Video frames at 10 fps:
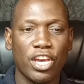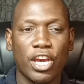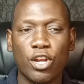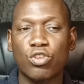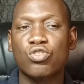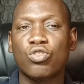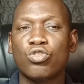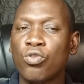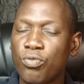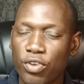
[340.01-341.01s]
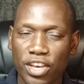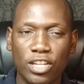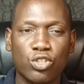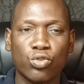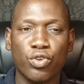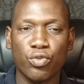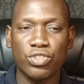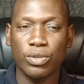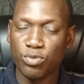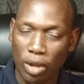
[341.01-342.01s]
And also, don't forget to
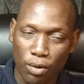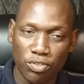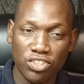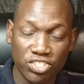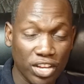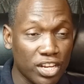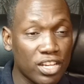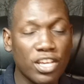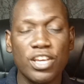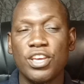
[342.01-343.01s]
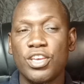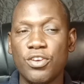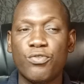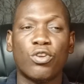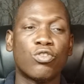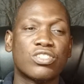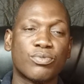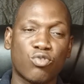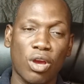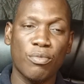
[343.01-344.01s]
subscribe to this channel if you're not
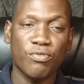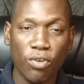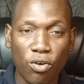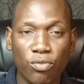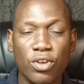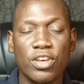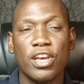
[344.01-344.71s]
subscribed before.